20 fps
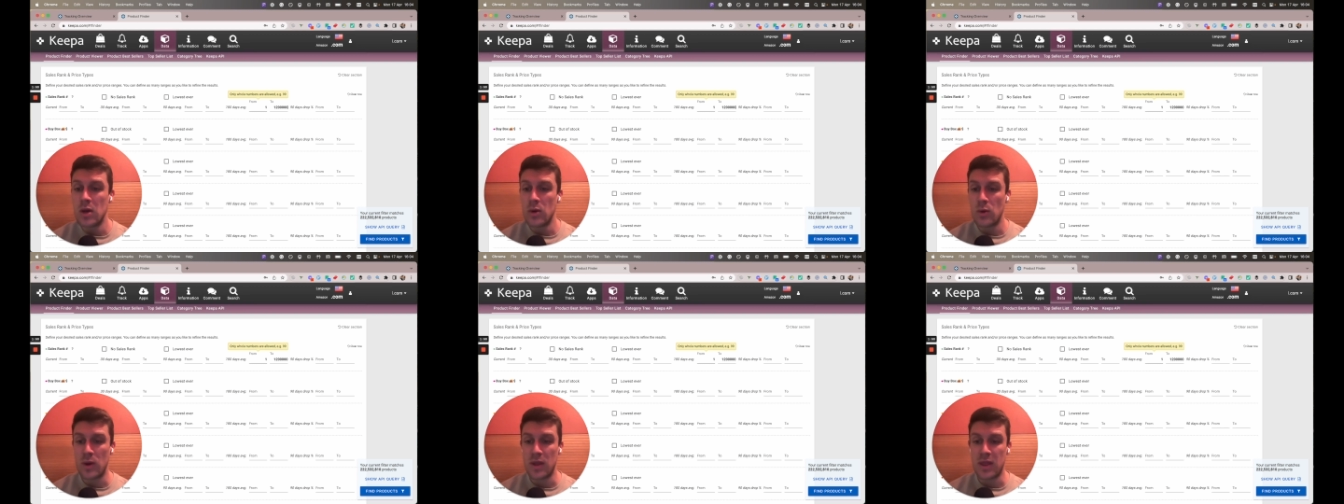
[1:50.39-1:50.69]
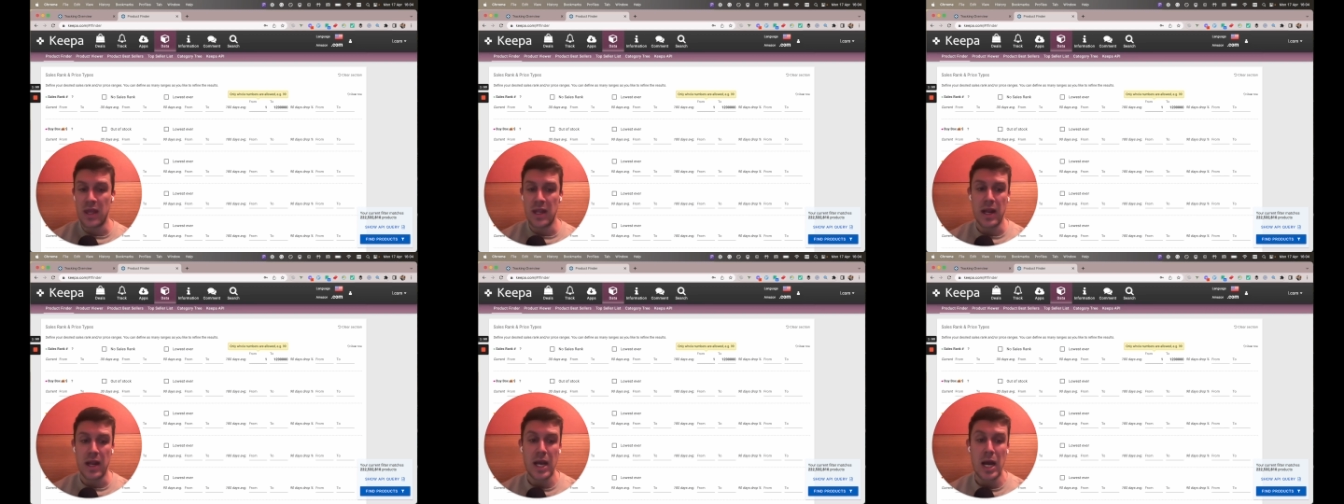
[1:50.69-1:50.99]

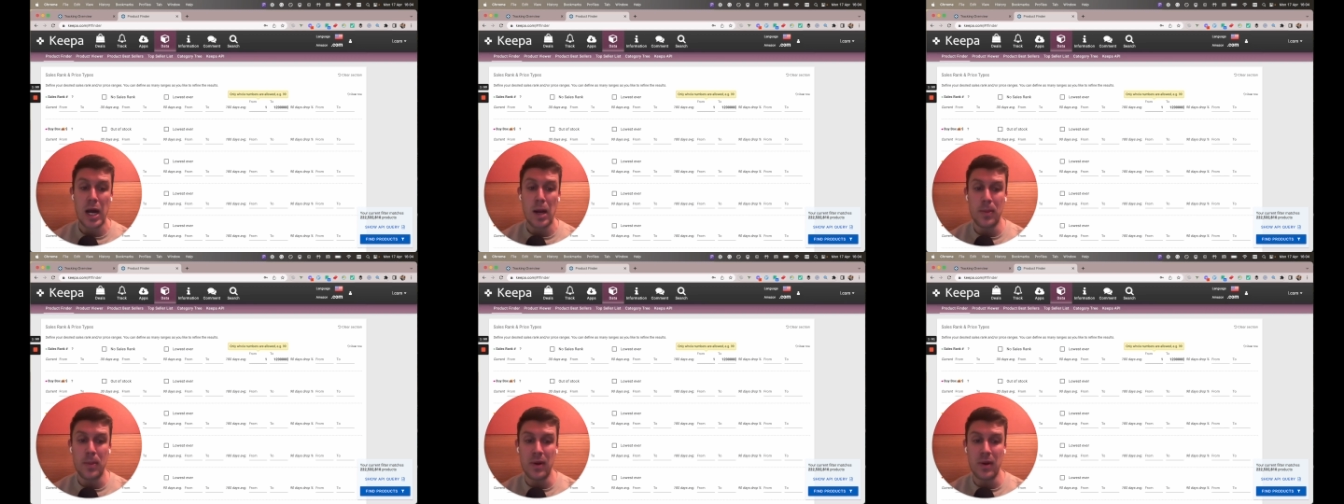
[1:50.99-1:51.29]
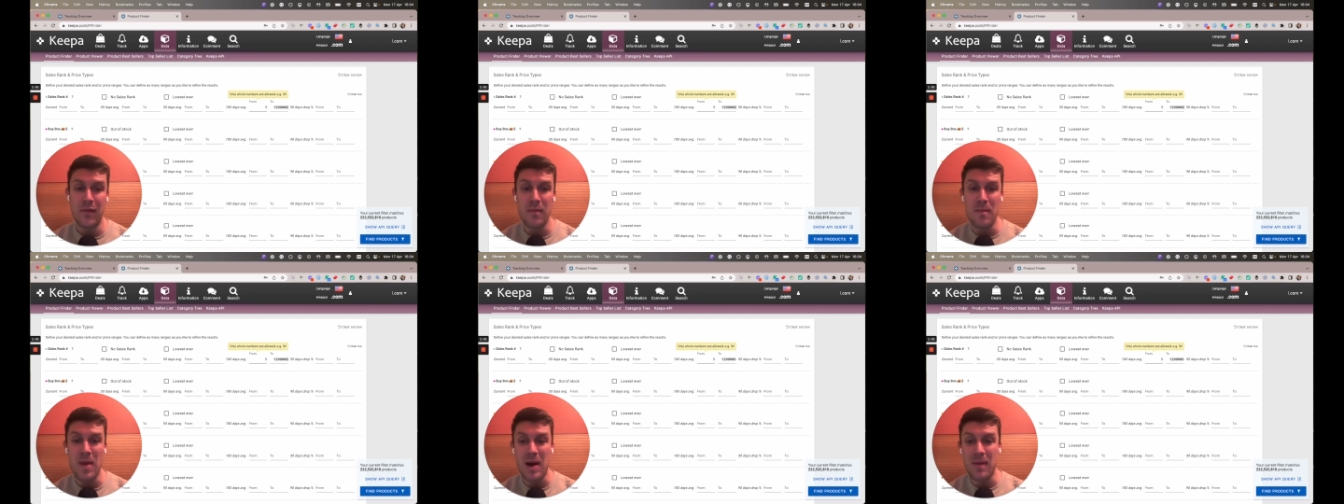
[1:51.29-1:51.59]
within a couple
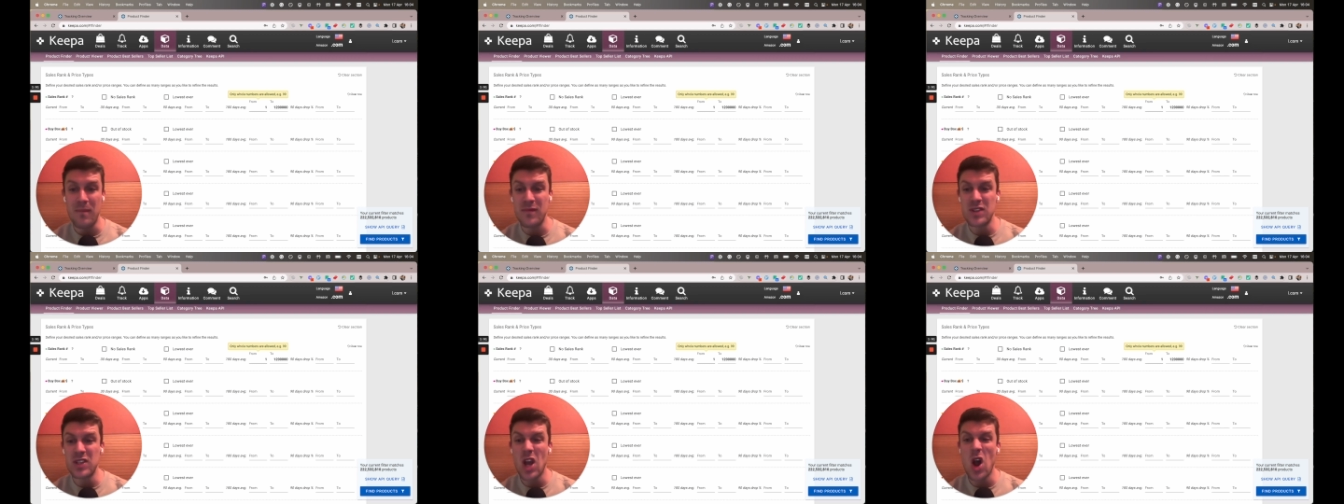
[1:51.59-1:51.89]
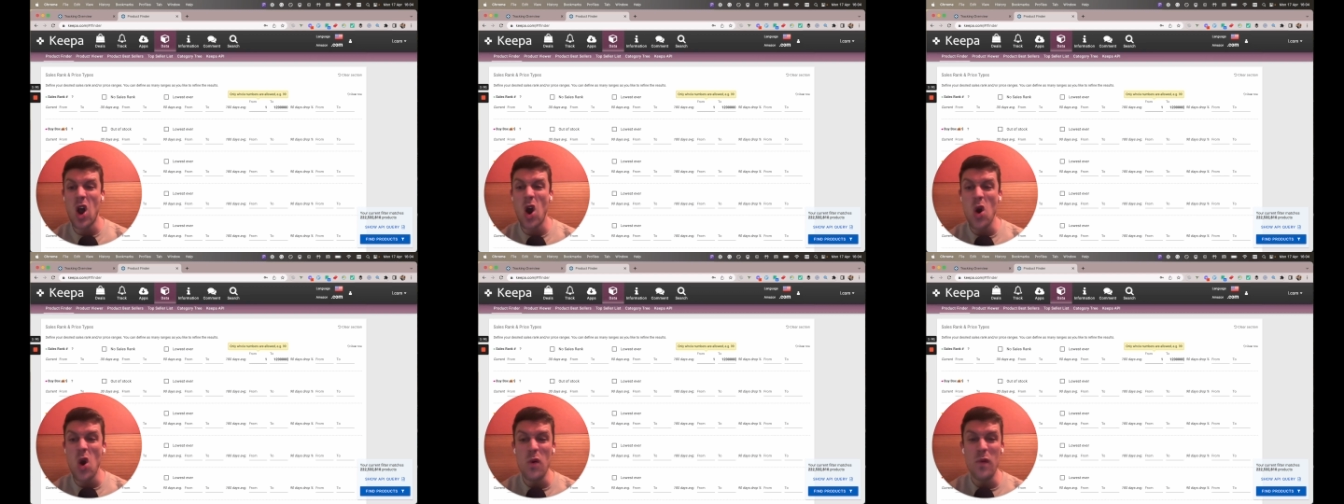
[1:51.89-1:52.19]
of months,
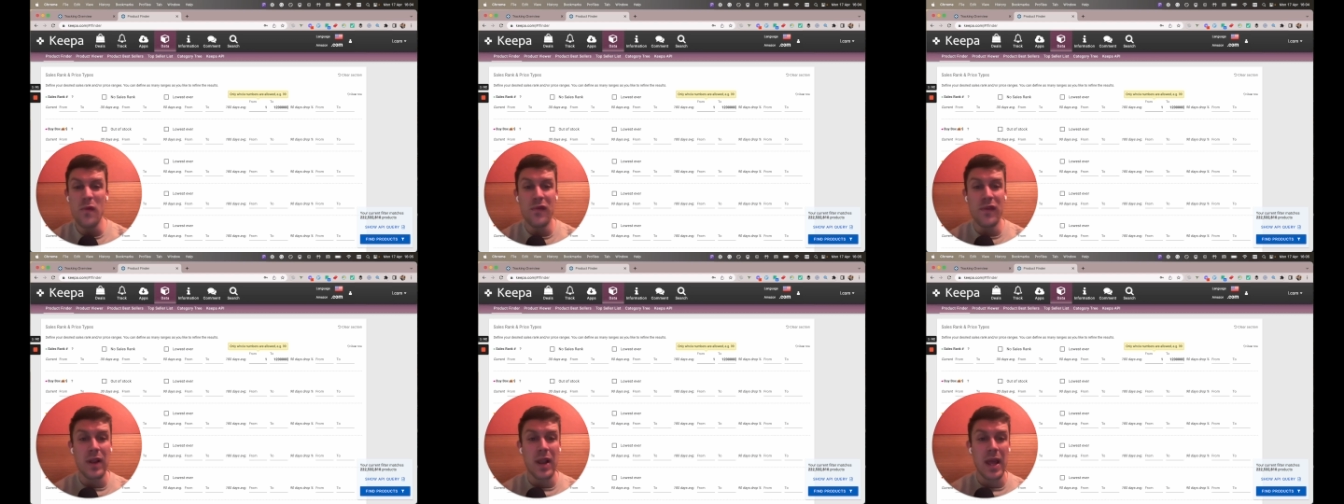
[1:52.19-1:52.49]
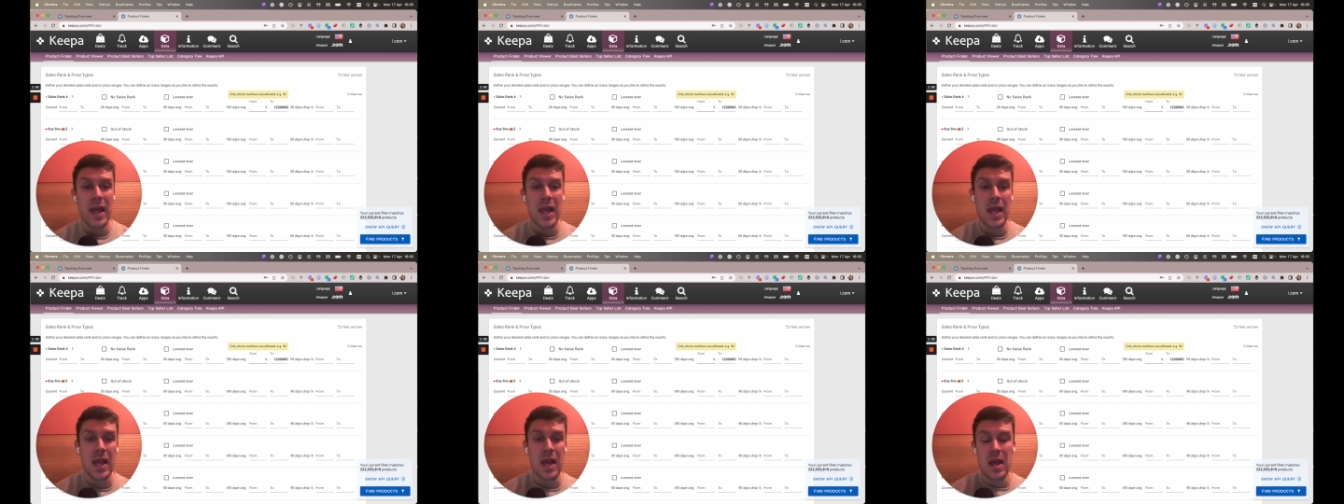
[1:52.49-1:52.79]

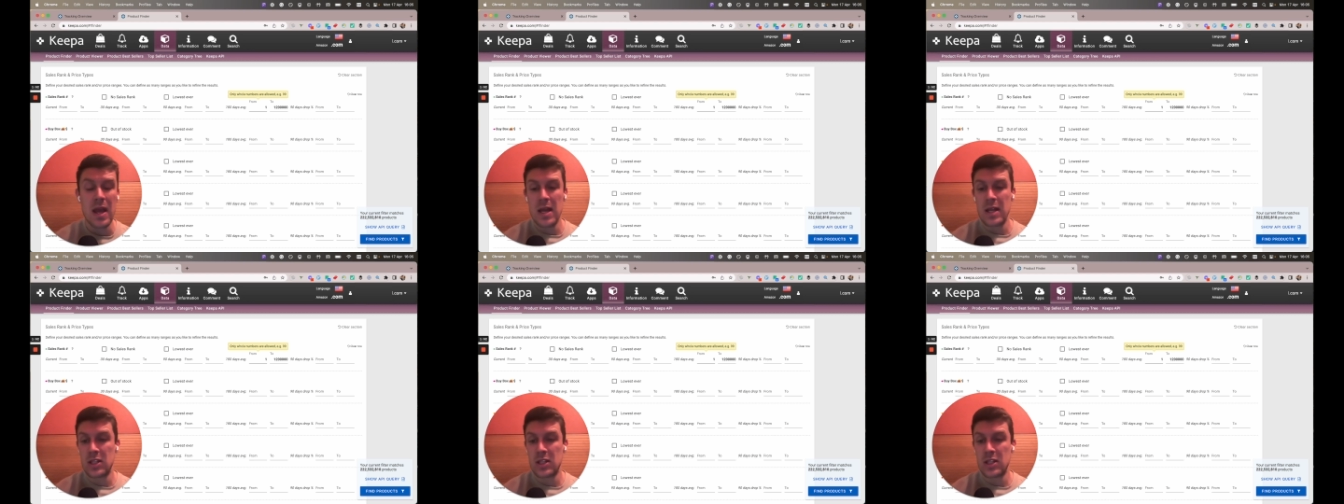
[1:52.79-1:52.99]
hopefully,